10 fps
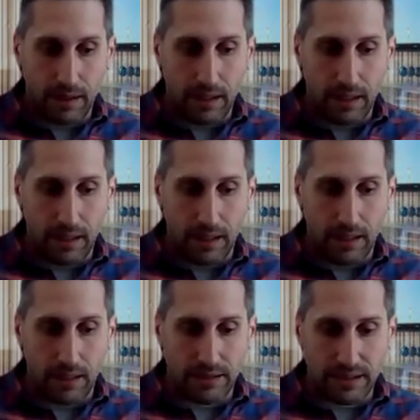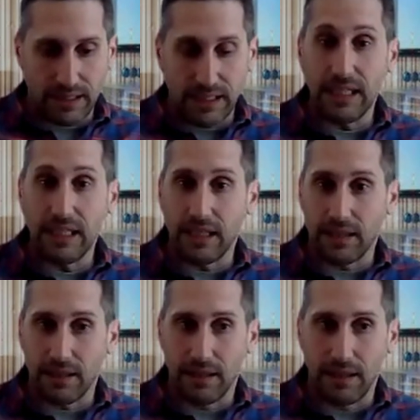in
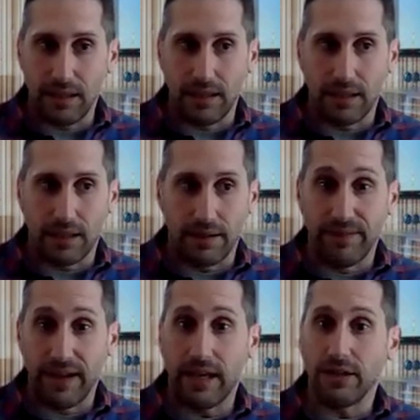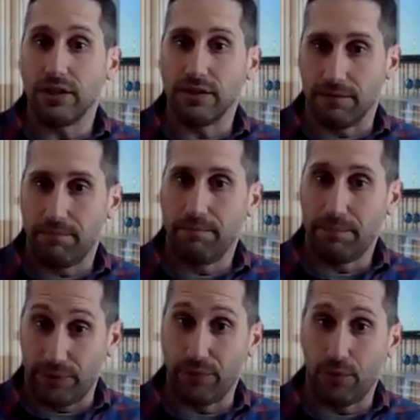seeing the advantages of
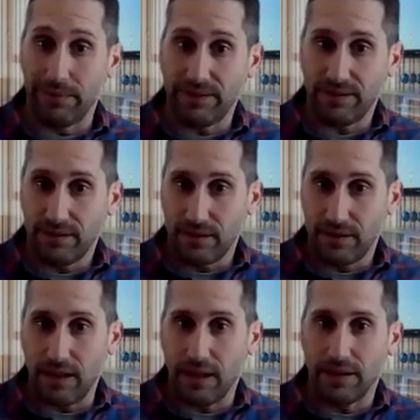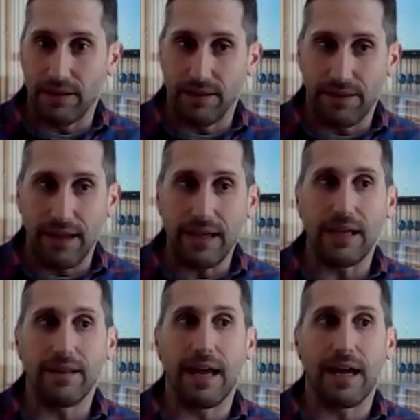performance and
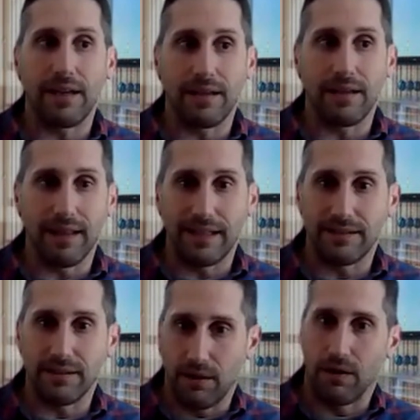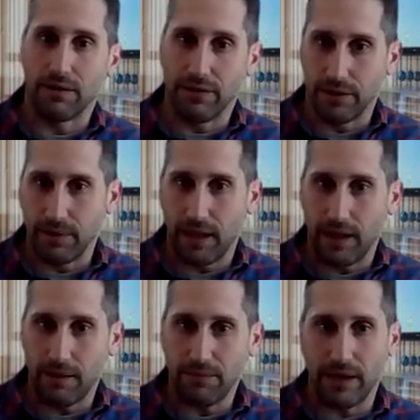thinking that that's a long-term
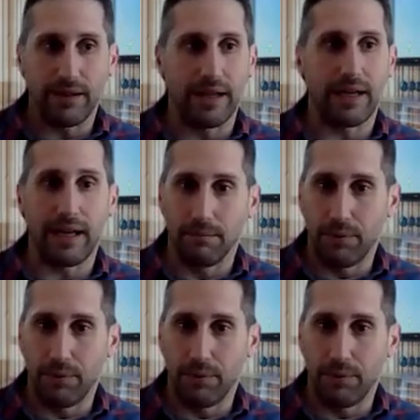gain, right? Like I